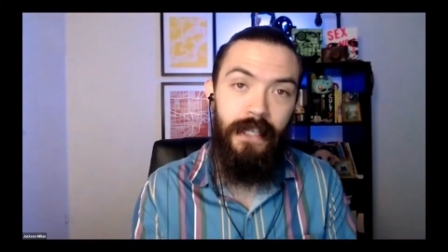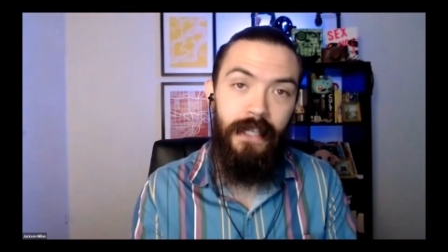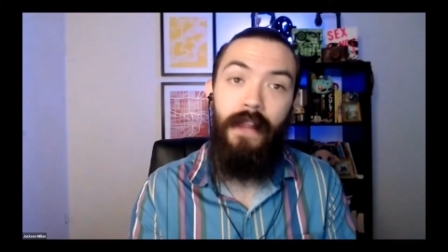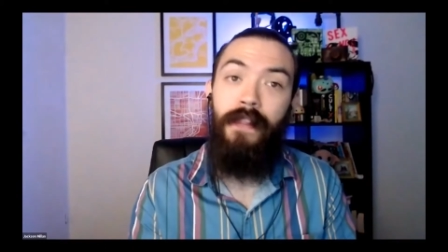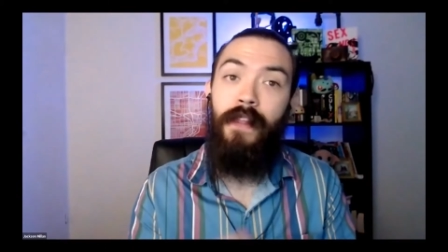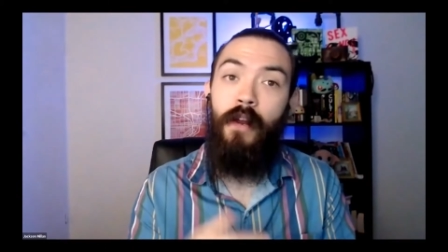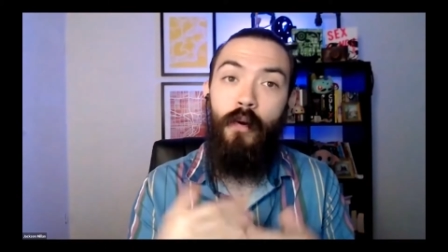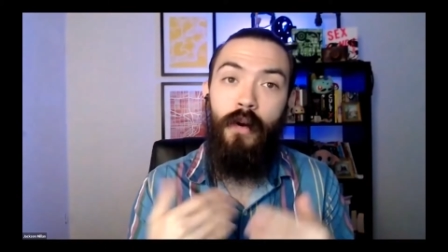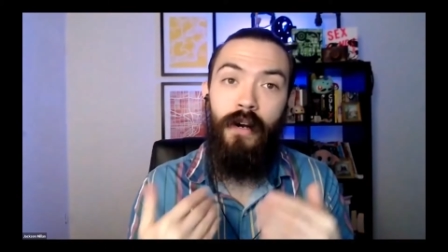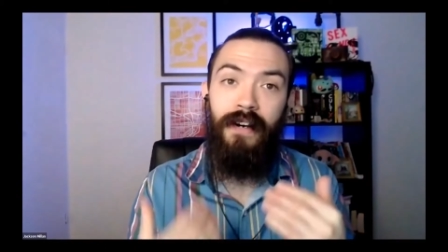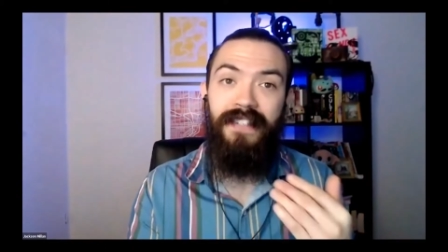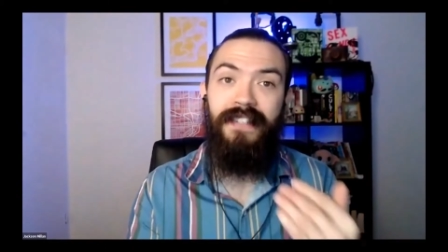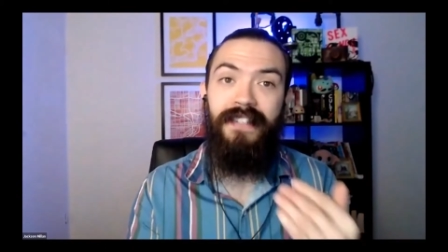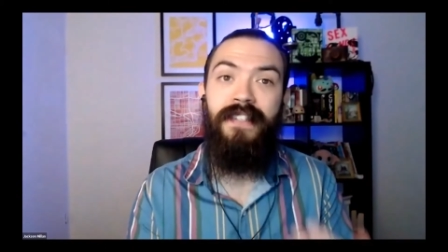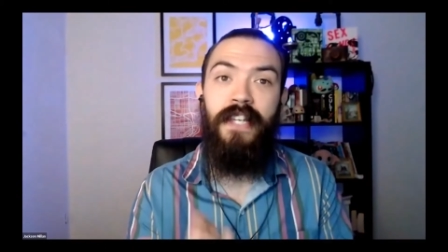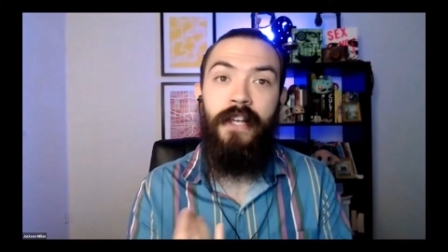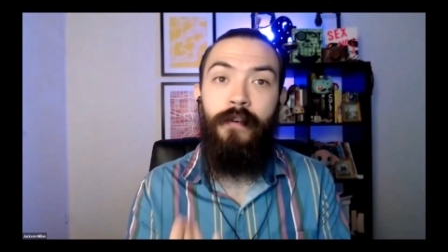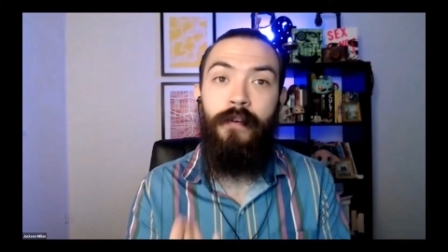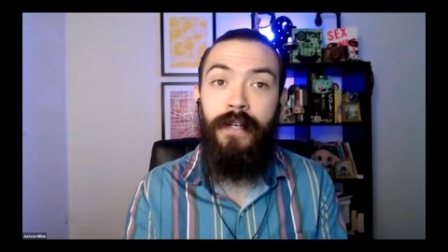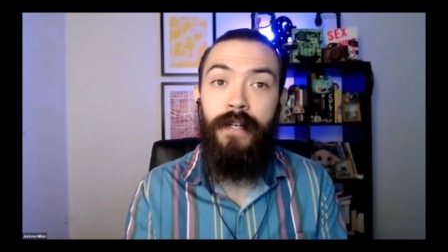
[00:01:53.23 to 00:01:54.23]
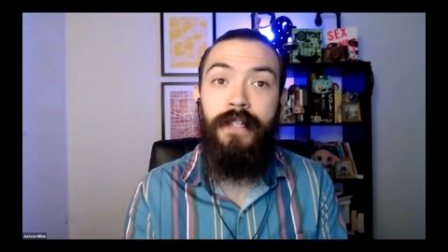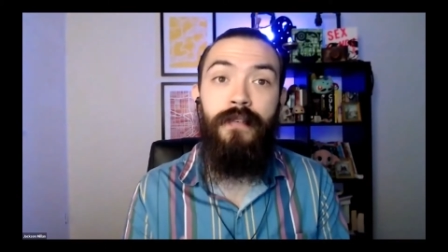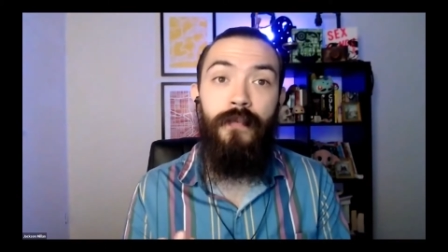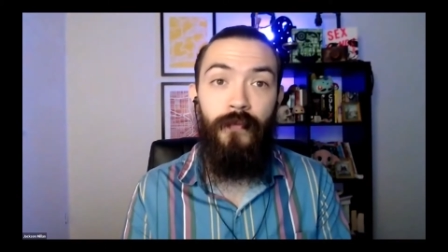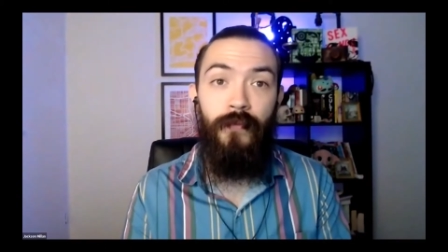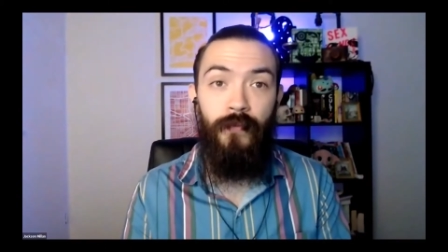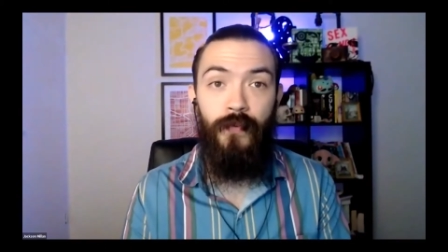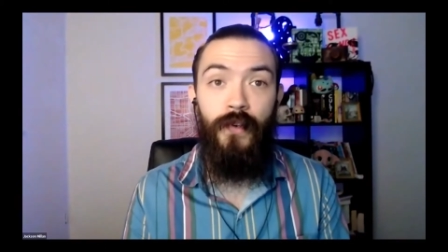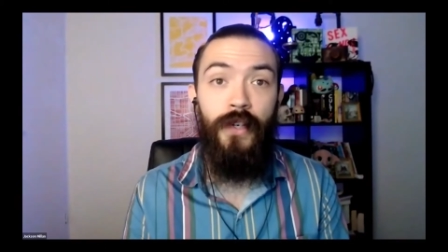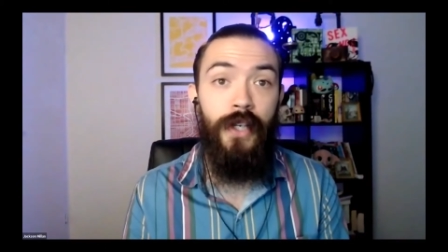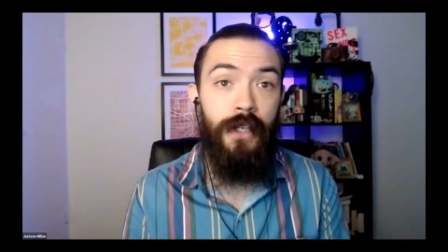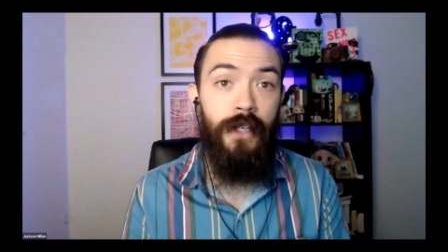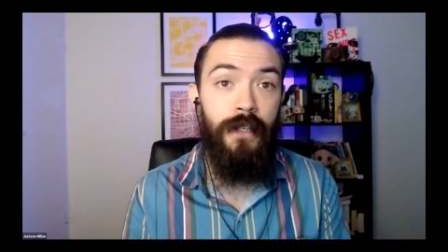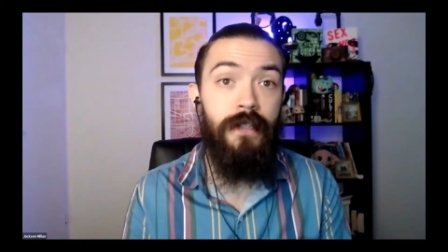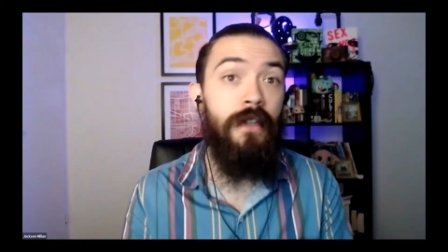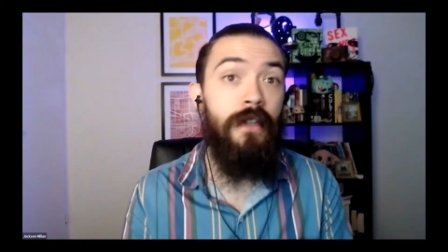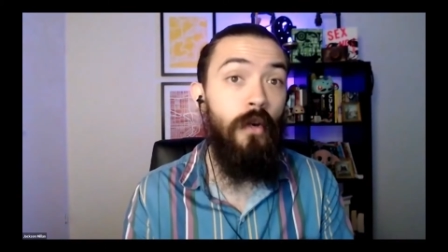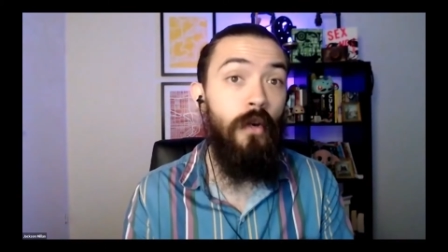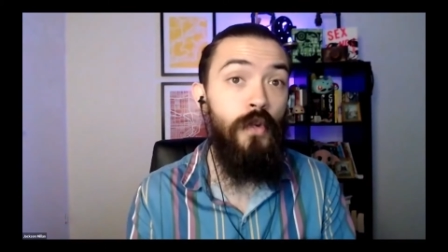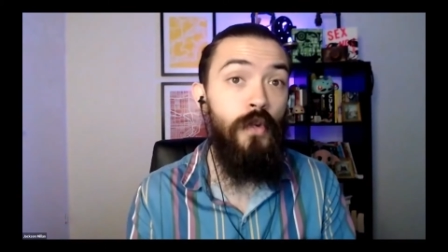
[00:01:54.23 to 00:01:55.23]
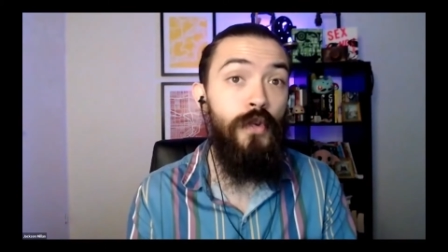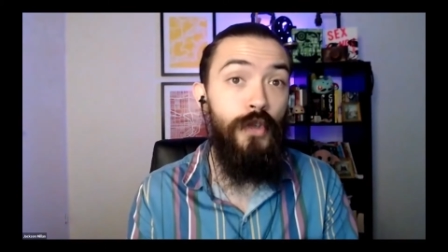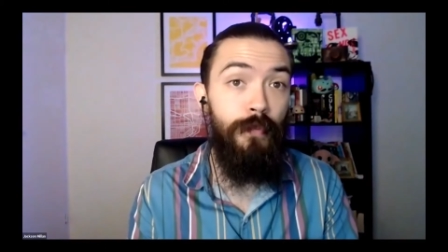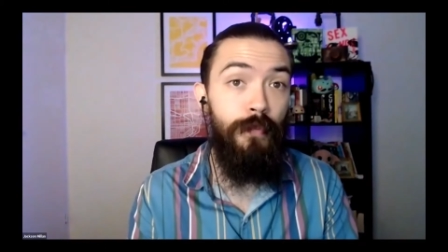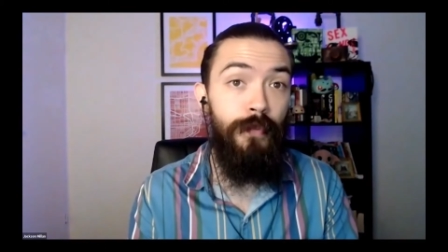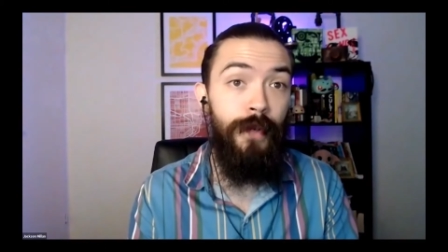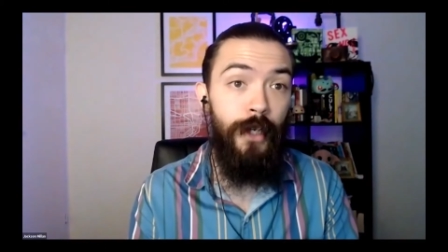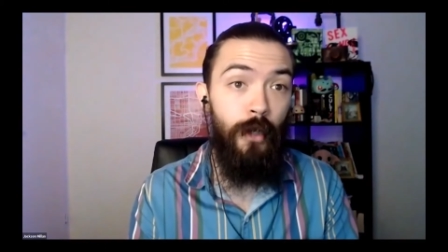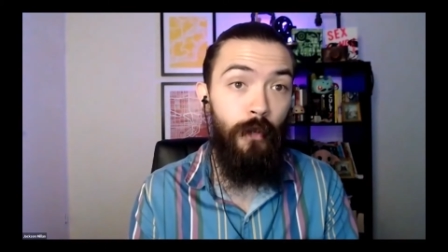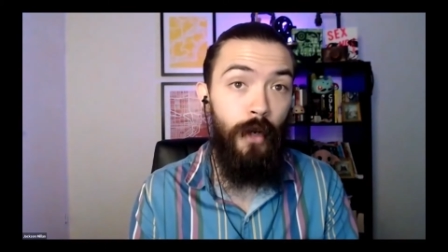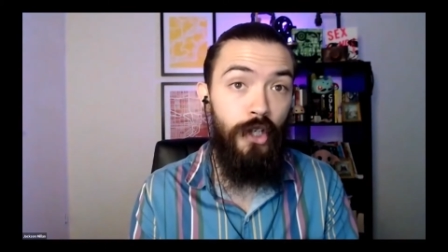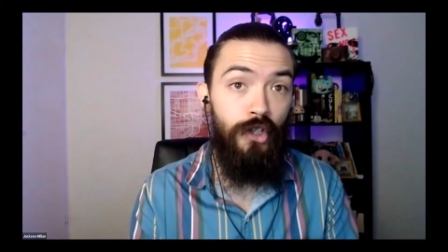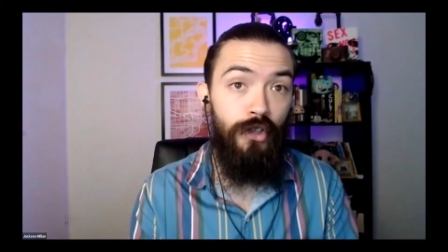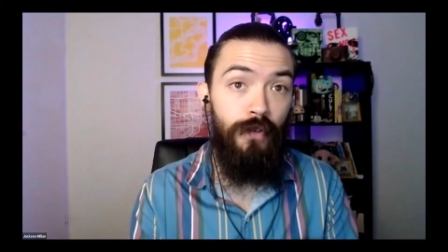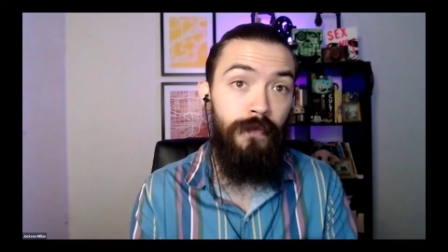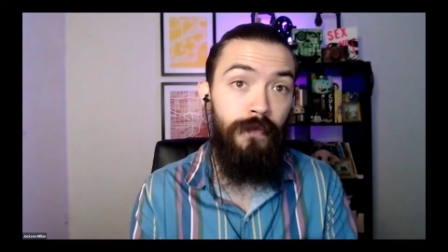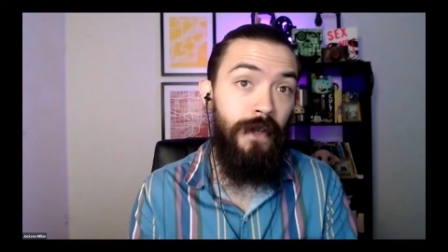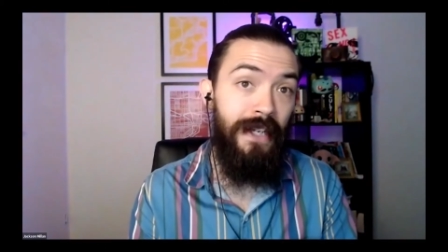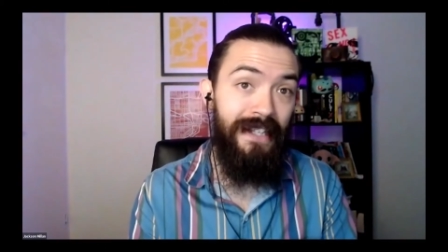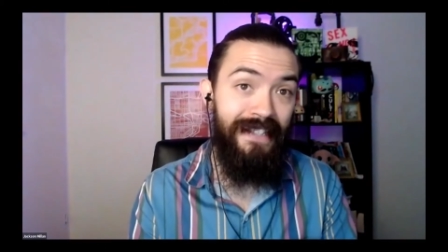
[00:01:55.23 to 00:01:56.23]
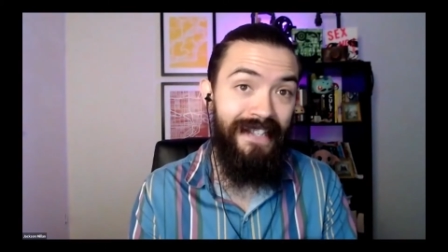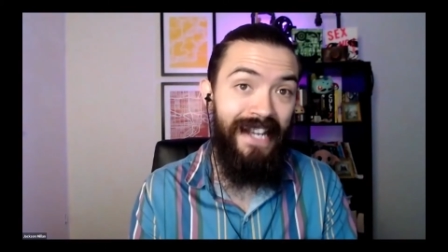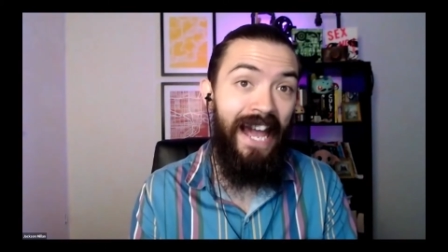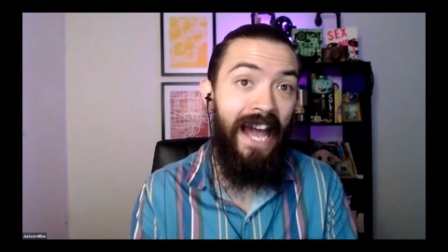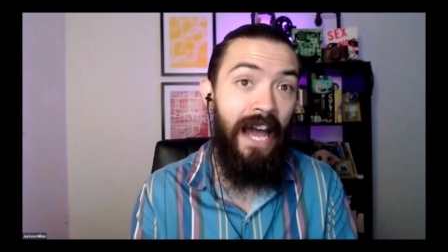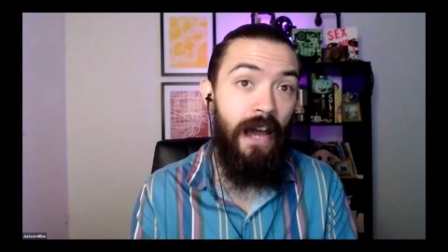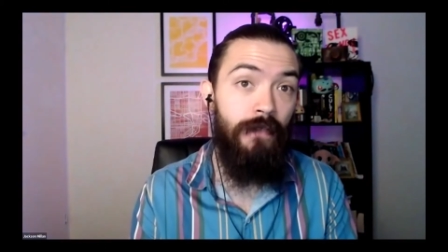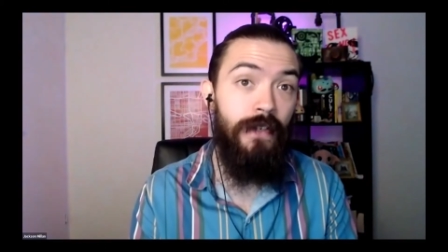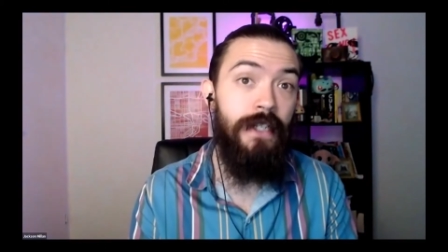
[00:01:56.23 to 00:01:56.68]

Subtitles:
that there are a series of fees that all superannuation funds have.